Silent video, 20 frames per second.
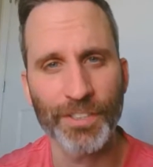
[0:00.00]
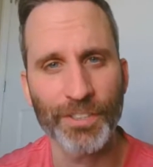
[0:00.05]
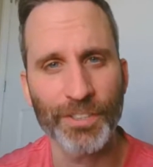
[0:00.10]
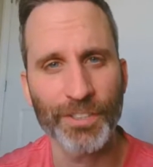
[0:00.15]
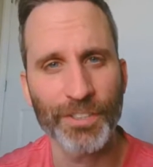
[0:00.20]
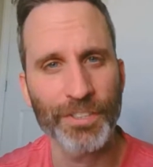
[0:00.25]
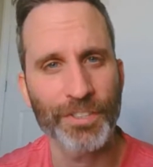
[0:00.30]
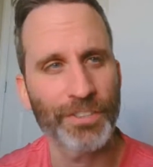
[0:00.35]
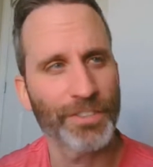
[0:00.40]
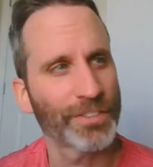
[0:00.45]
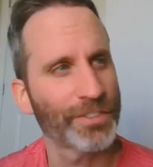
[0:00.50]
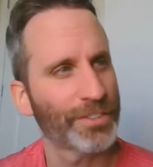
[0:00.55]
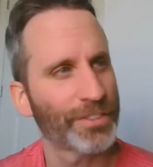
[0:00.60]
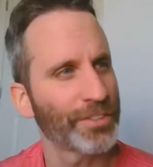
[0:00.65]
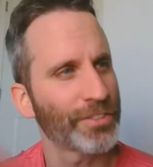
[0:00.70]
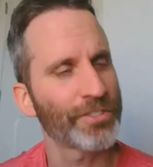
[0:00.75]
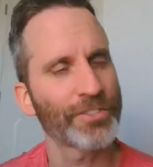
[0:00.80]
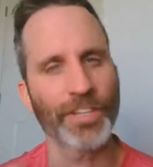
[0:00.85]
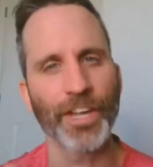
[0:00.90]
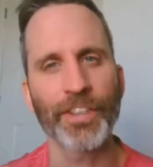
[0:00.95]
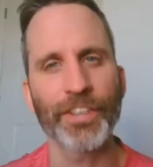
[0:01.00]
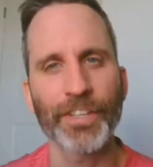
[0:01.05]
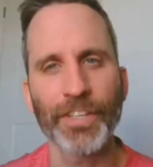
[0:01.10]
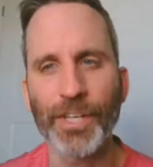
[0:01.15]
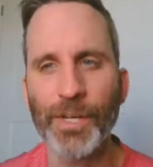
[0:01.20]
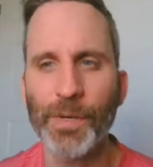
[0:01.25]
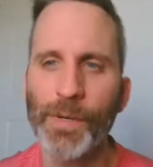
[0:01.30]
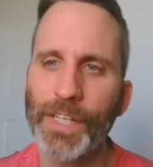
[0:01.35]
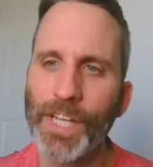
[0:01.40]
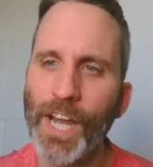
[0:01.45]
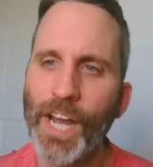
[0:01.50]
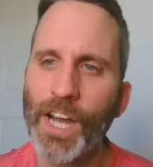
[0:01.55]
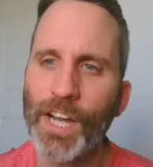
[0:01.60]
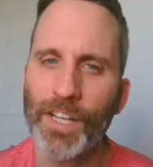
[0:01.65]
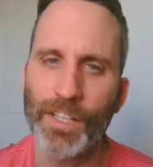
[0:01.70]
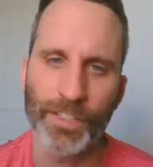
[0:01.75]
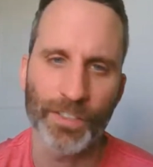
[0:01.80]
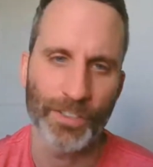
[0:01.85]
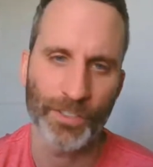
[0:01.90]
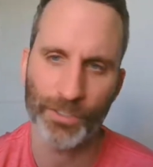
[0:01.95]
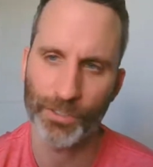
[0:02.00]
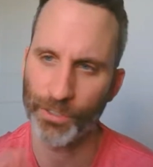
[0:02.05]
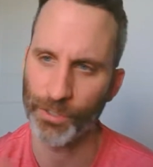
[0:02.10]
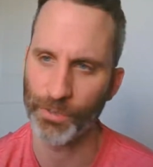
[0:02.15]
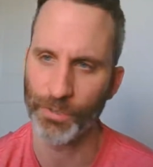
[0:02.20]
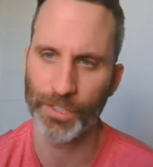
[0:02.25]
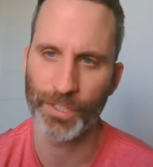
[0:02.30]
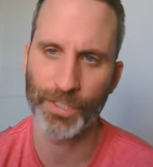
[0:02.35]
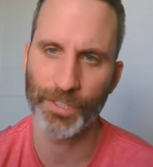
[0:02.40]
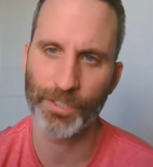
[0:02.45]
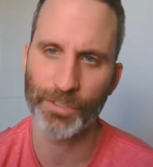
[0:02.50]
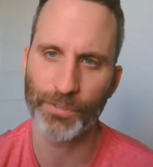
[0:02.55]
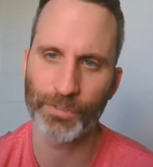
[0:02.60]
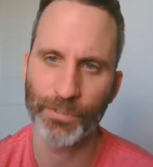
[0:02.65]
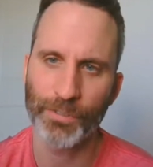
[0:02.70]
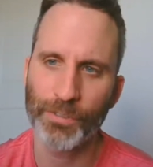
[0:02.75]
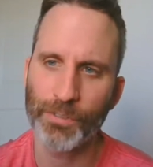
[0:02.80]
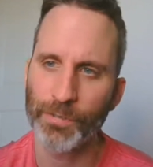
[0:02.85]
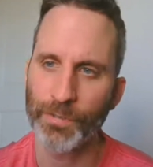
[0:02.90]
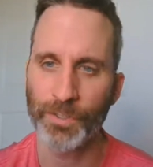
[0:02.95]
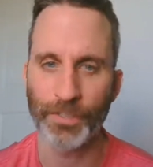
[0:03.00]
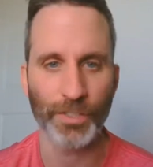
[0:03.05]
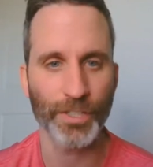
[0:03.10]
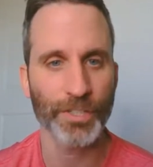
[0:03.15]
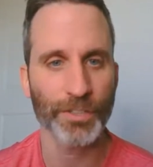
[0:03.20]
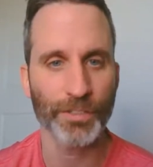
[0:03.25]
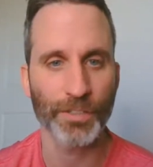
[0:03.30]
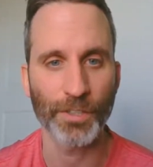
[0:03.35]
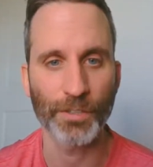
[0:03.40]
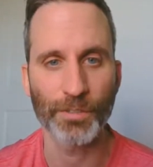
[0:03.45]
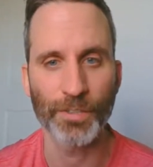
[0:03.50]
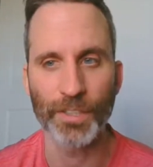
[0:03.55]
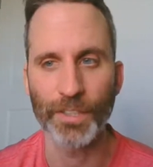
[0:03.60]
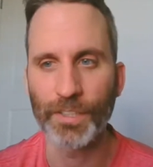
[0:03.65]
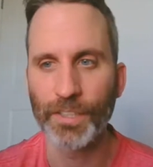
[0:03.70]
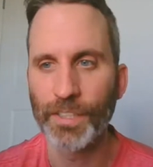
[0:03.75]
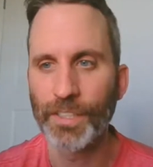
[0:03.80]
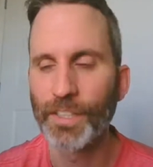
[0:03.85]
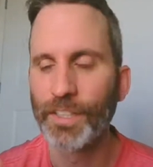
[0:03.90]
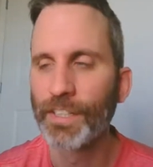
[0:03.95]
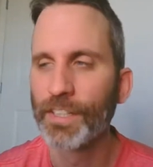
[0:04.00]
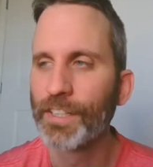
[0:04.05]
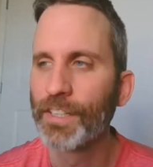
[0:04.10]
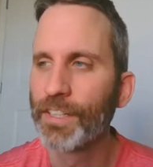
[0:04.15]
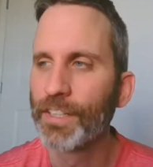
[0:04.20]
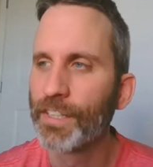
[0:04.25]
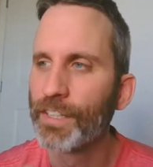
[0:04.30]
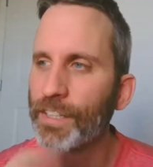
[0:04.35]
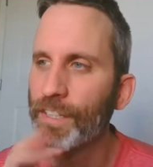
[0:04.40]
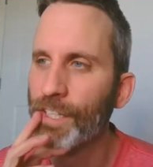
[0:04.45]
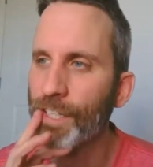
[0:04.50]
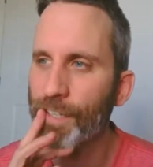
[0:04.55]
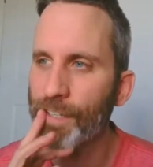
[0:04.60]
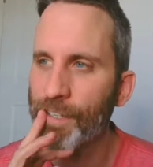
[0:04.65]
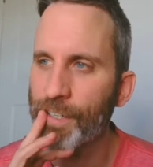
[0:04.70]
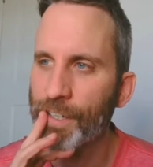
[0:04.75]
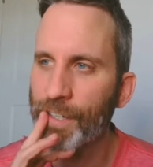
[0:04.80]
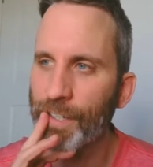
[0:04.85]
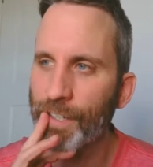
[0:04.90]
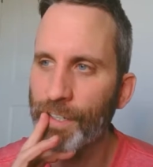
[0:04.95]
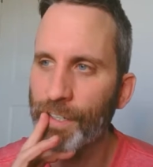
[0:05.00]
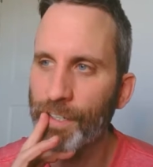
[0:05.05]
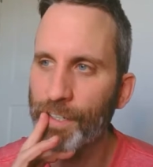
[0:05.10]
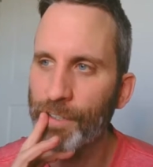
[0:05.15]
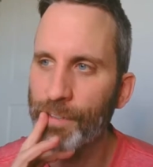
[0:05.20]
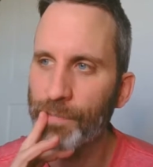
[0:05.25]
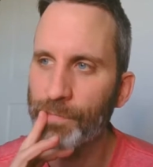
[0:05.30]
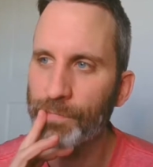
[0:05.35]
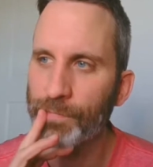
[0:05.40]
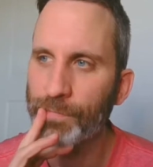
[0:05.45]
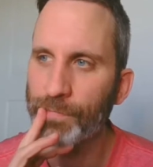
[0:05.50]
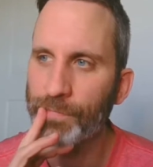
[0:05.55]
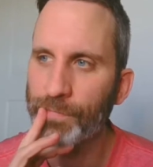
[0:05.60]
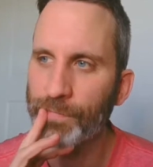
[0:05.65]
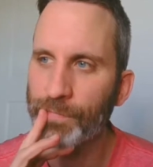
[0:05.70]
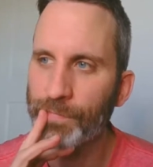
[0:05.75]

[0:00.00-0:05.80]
There's nothing going on. There's no one in this room. There is no one. Um,